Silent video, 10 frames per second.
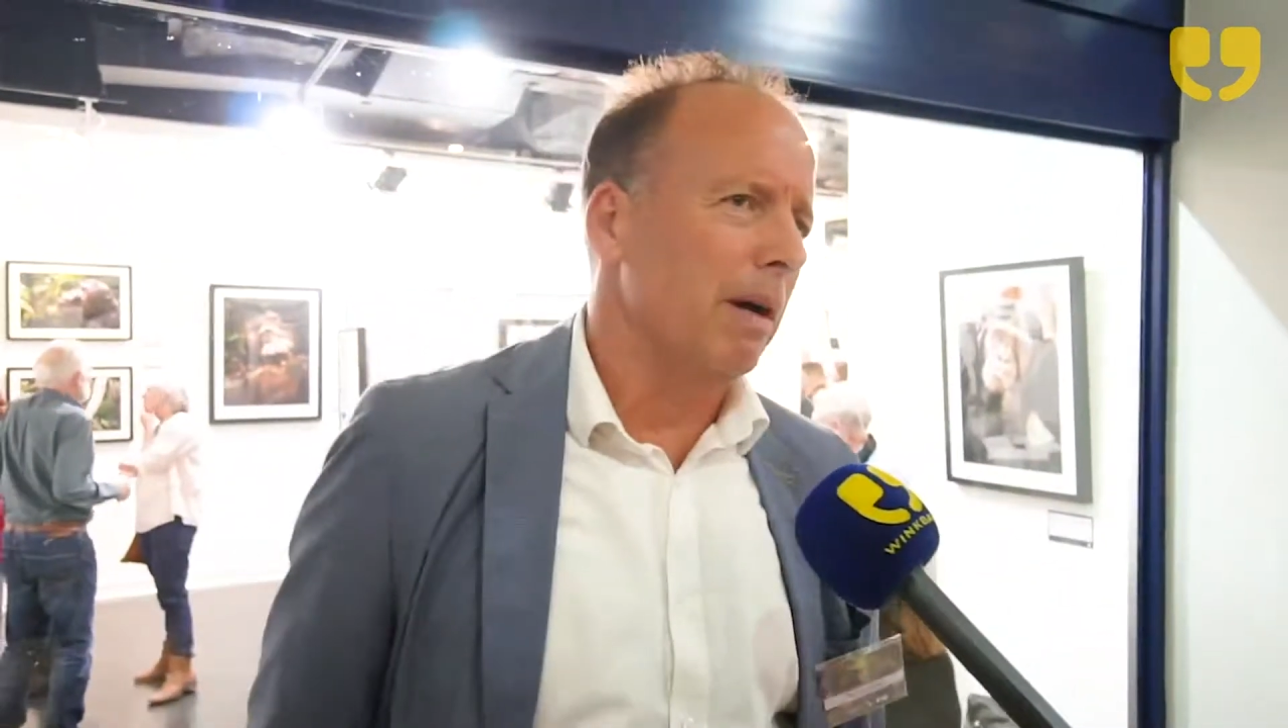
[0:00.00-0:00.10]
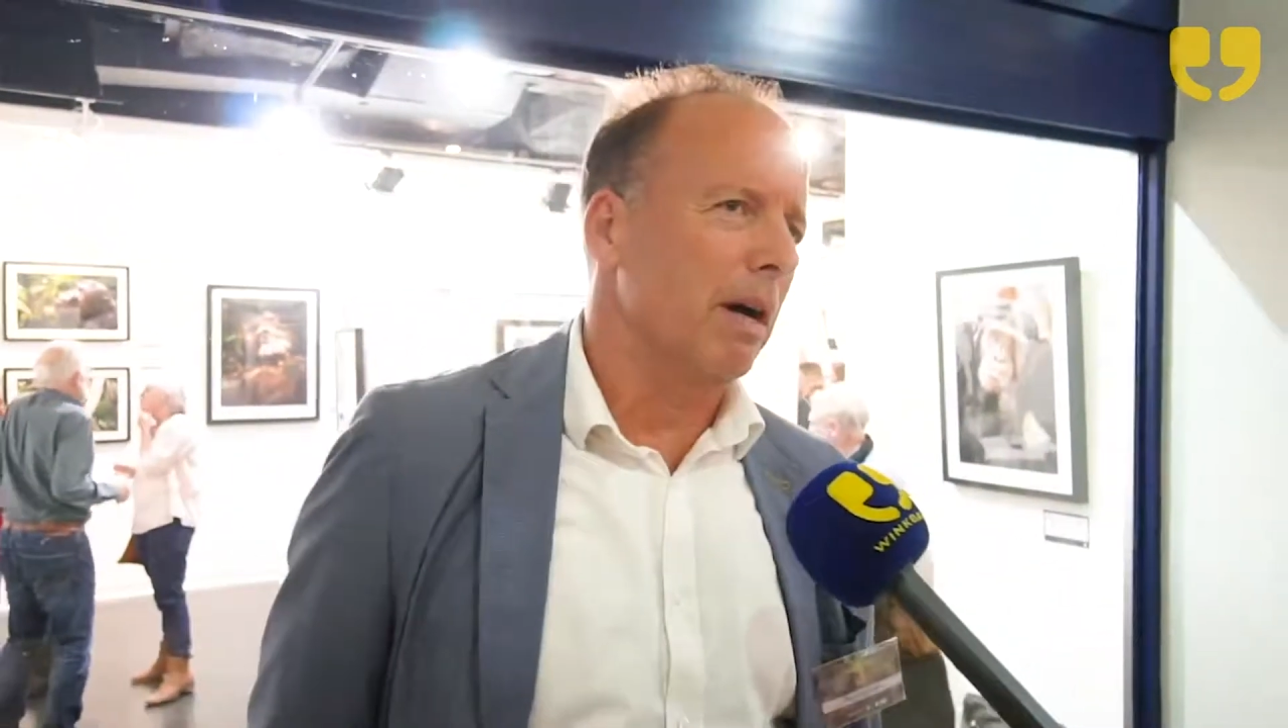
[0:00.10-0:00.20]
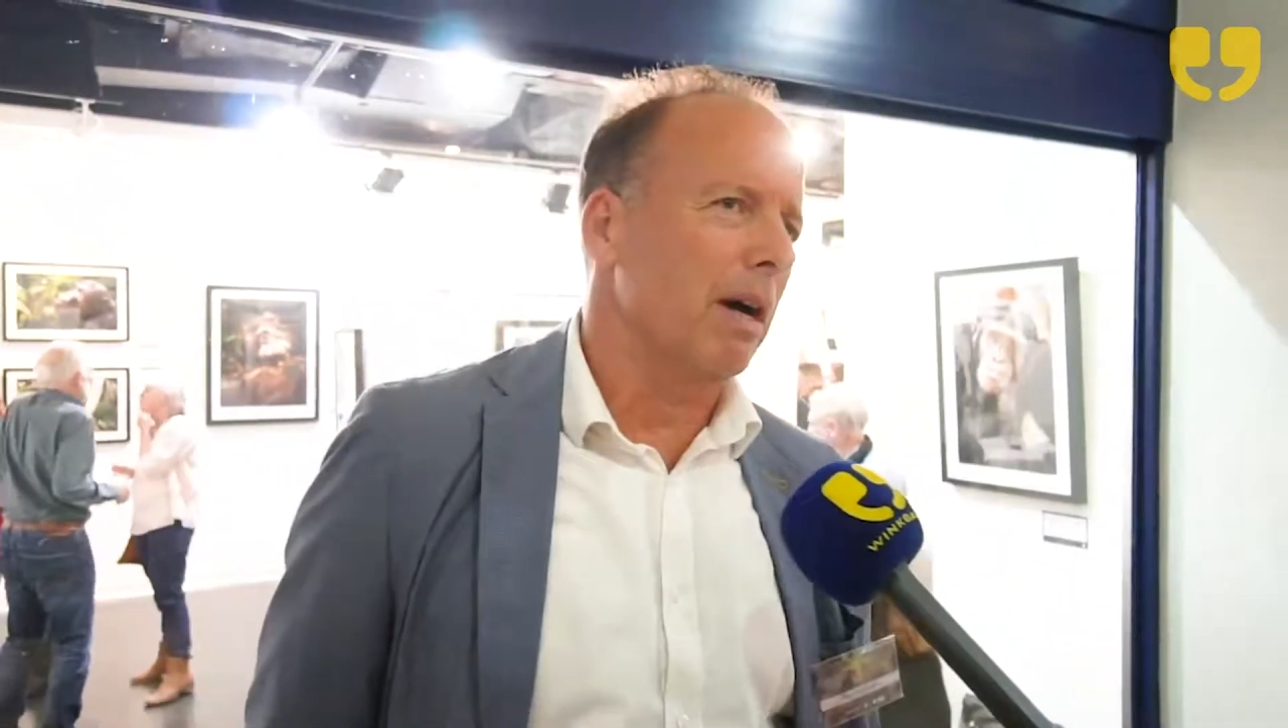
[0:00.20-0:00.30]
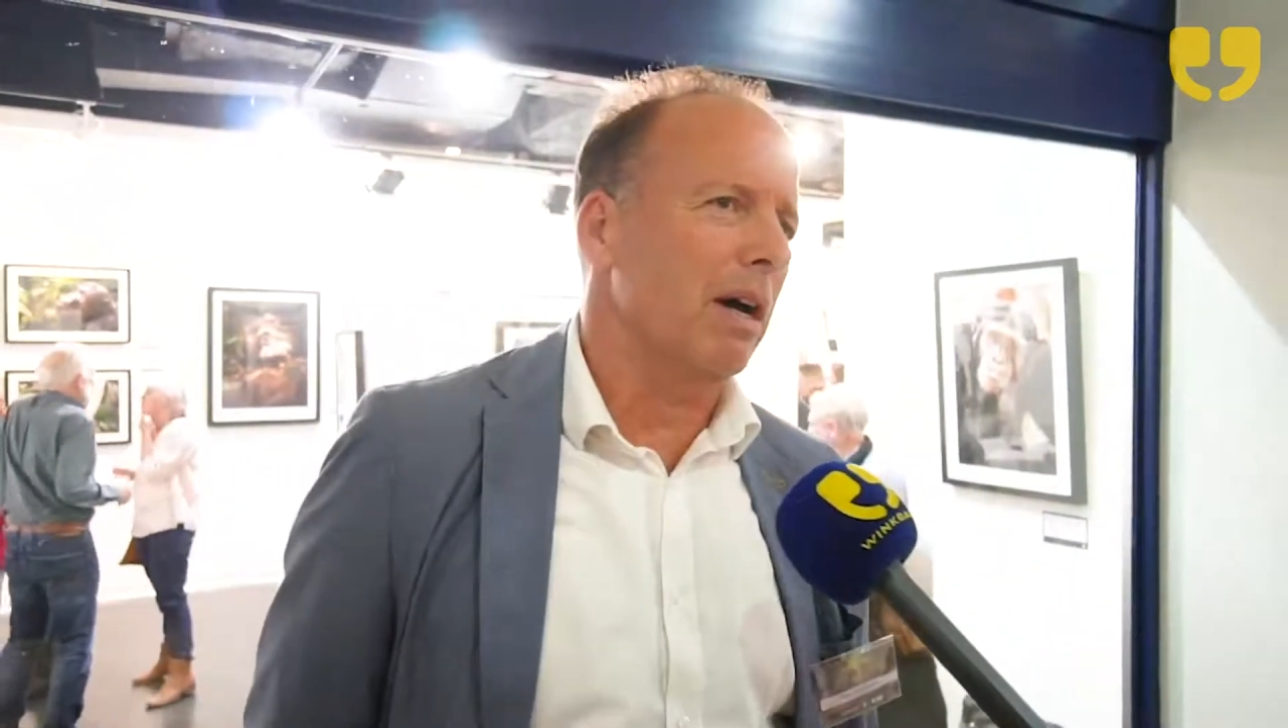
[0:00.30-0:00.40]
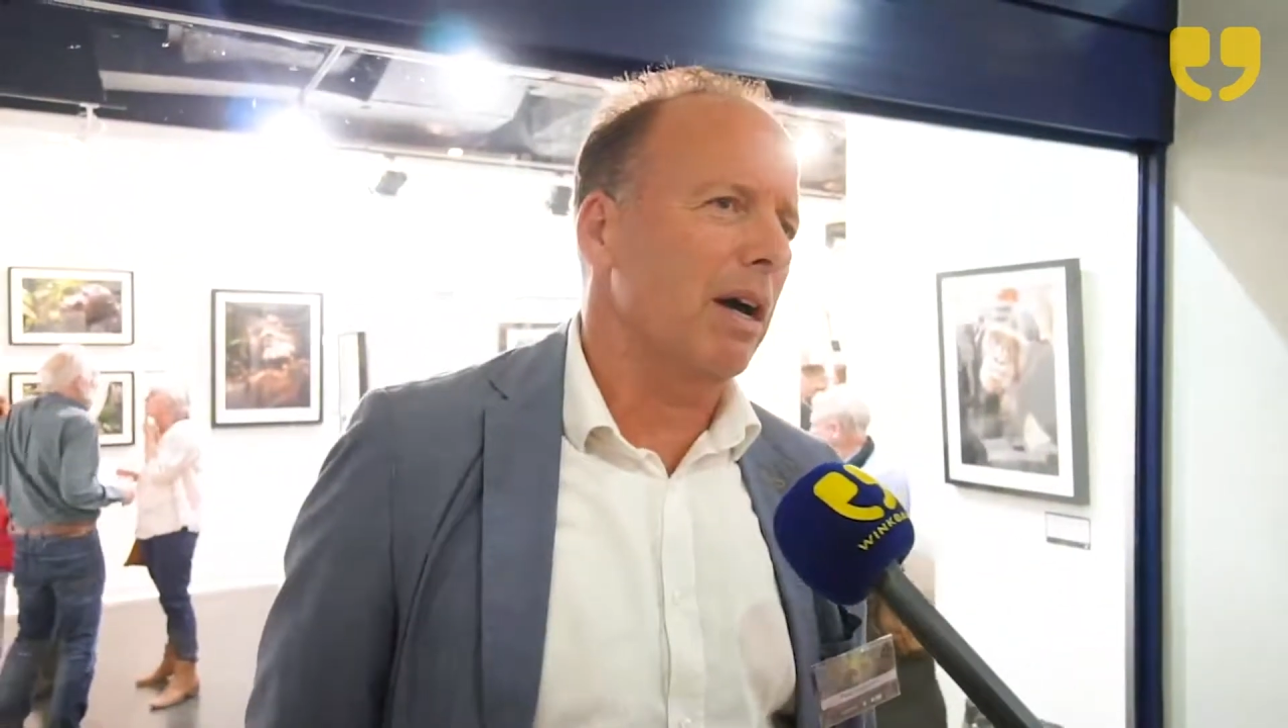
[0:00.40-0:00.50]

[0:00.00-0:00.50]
Uh,